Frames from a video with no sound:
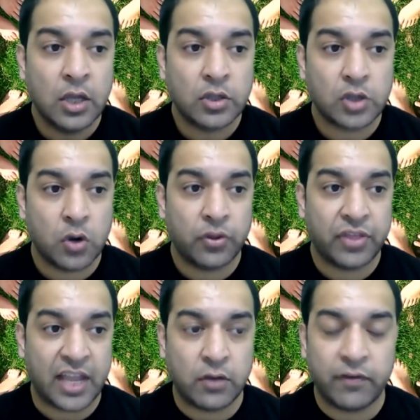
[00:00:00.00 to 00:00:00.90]
So
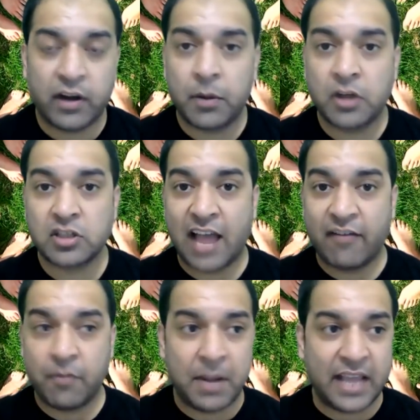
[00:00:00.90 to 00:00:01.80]
thank you very much. Have
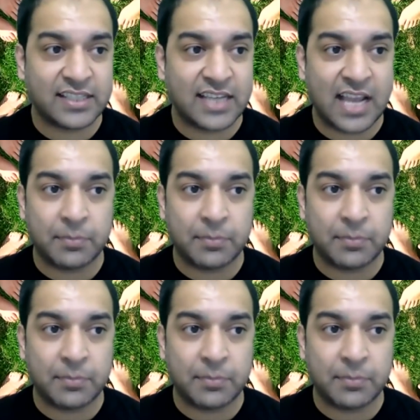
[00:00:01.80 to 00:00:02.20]
a blessed day.